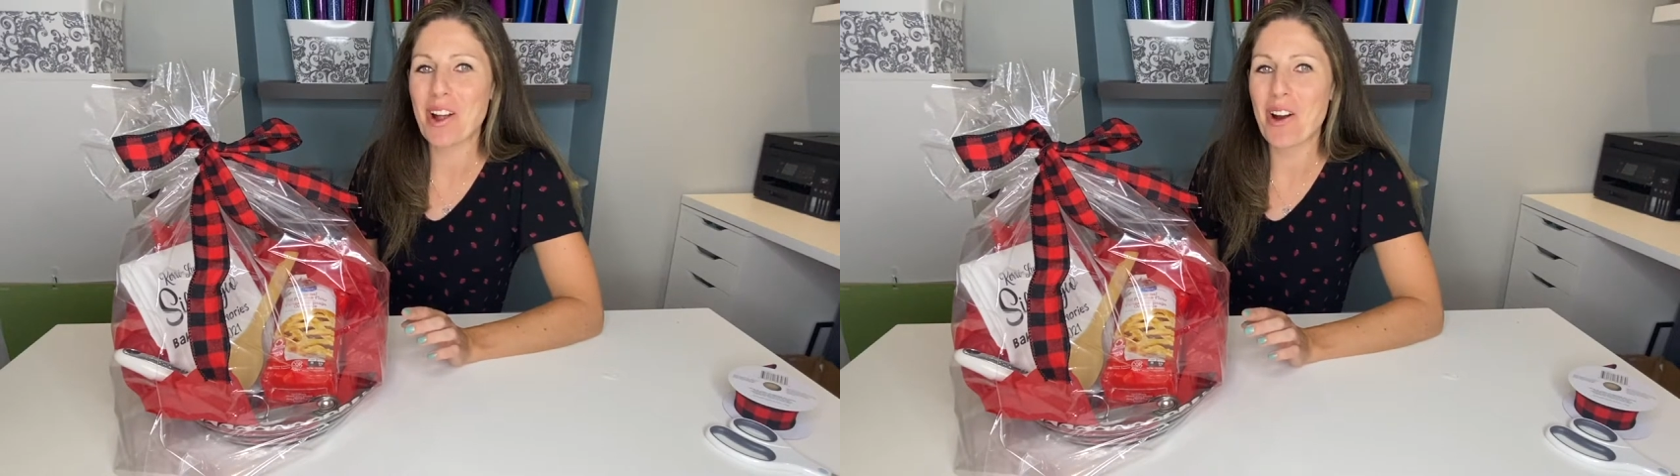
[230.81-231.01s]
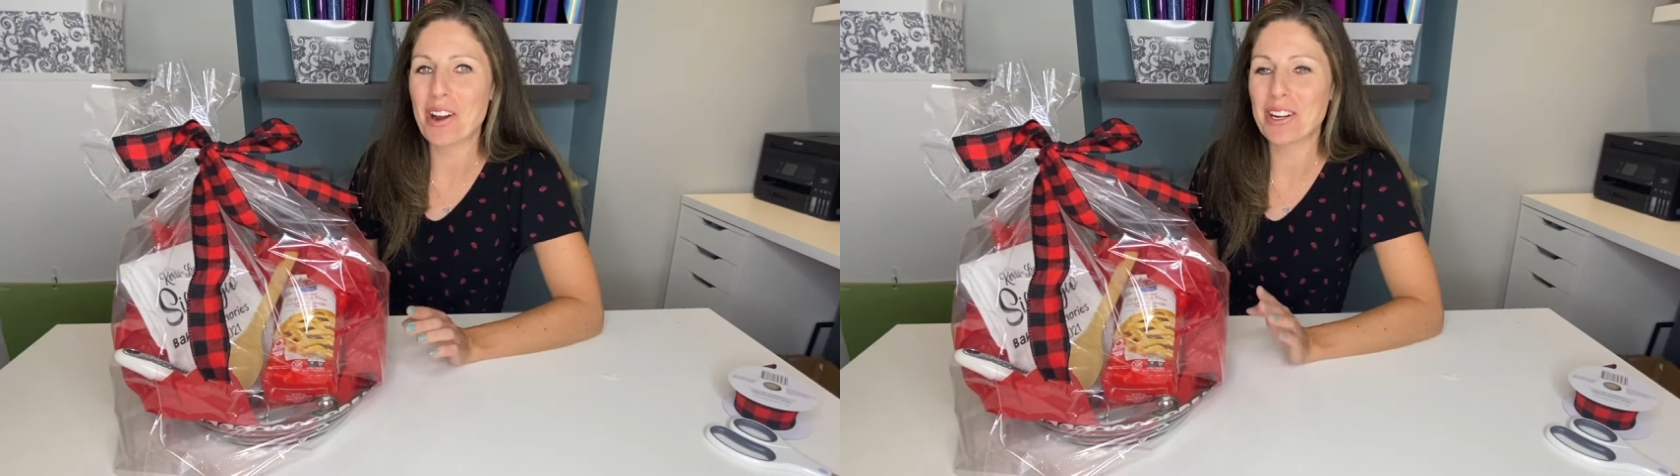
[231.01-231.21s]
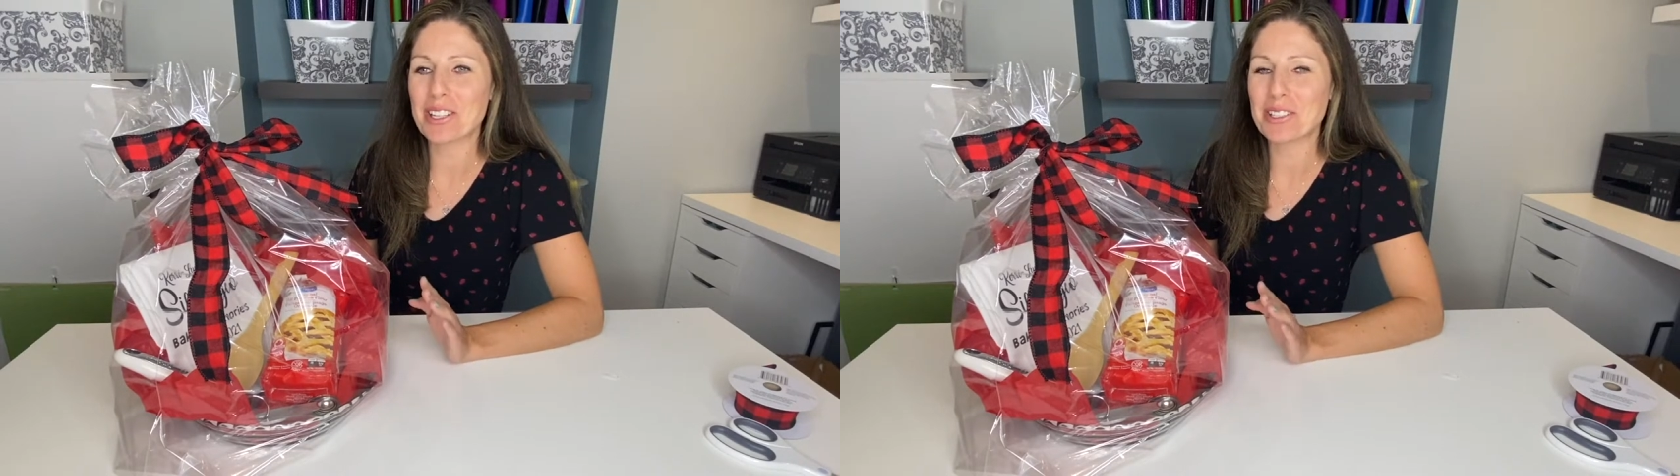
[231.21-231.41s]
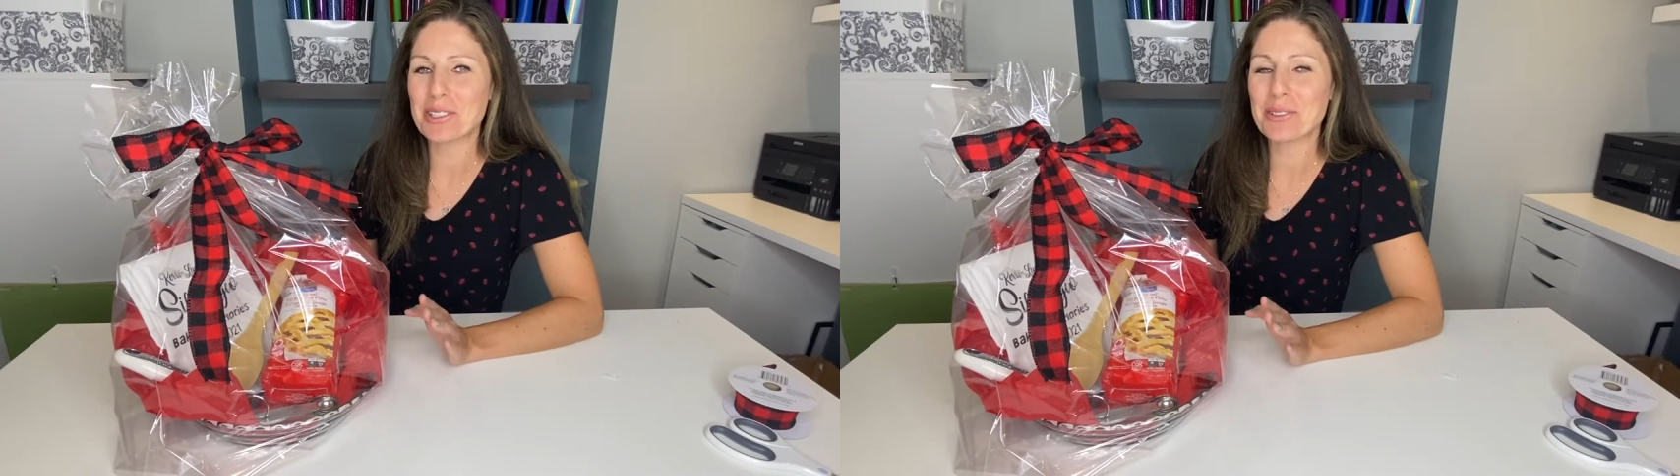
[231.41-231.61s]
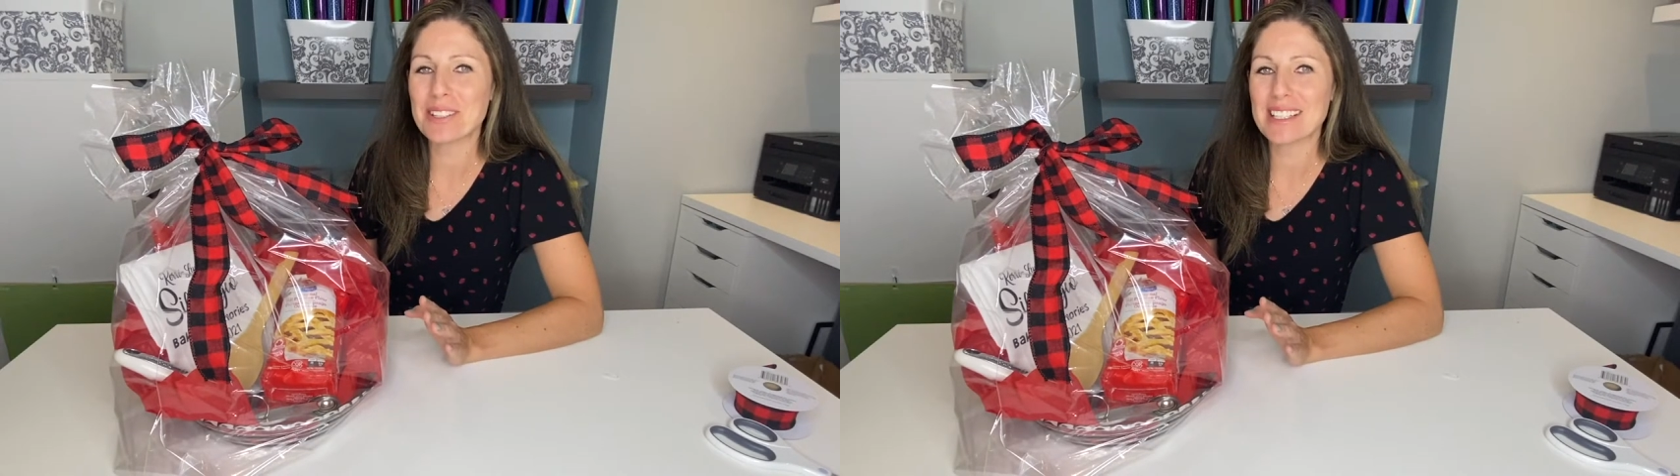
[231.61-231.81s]
card
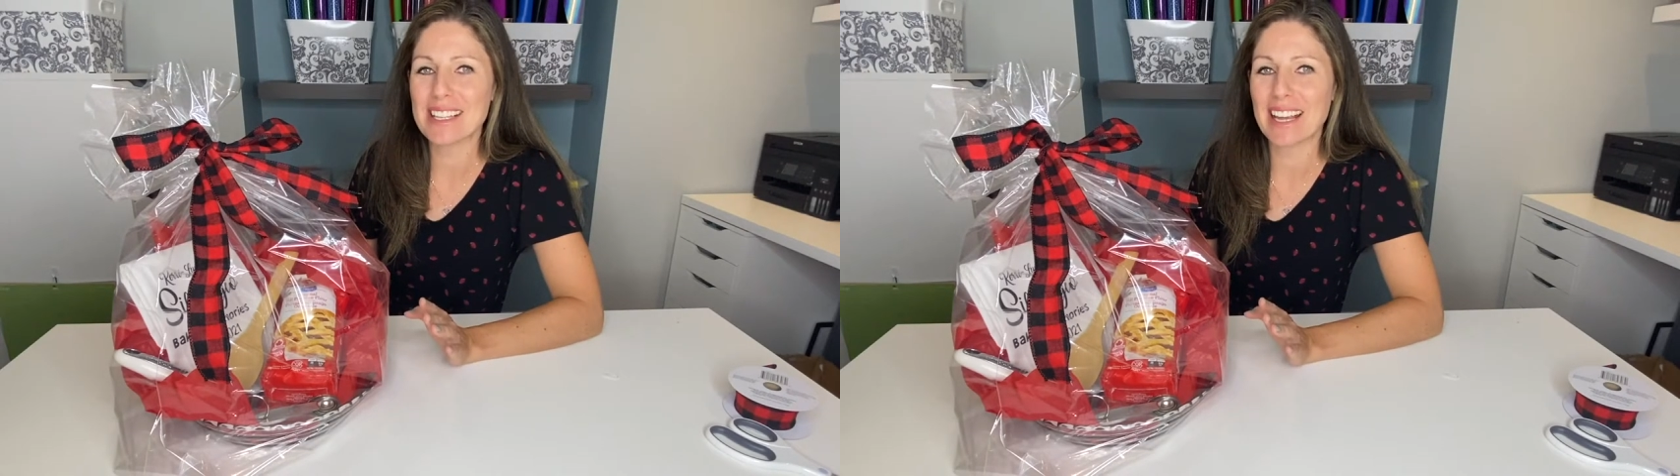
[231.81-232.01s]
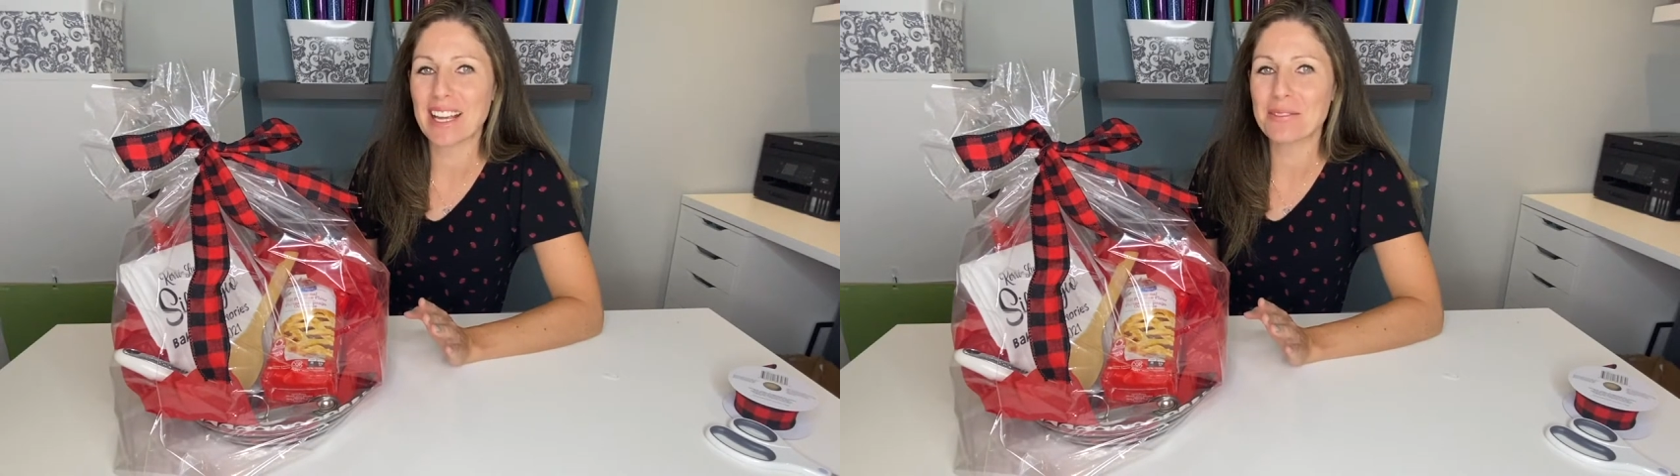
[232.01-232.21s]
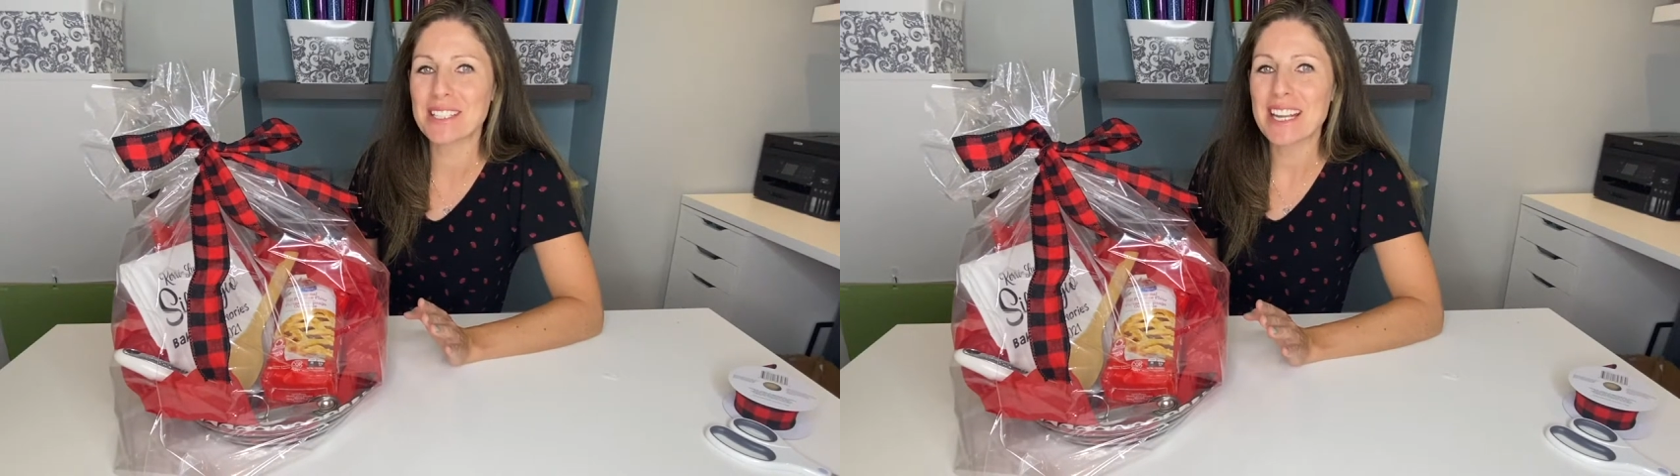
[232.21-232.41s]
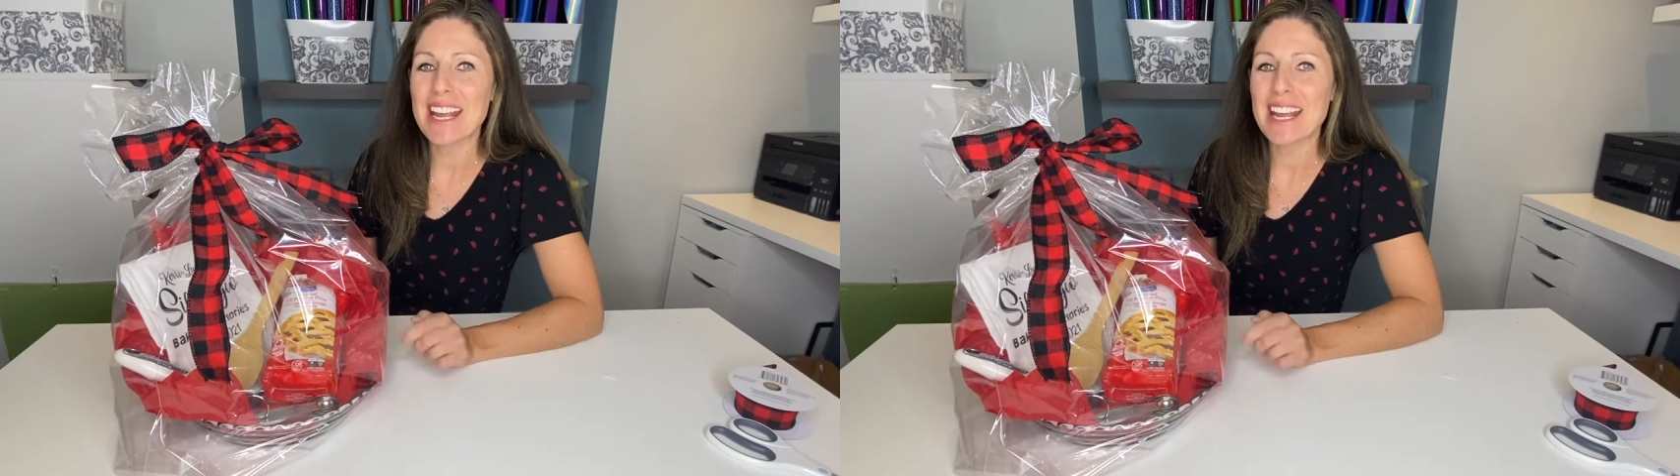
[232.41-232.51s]
to this gift.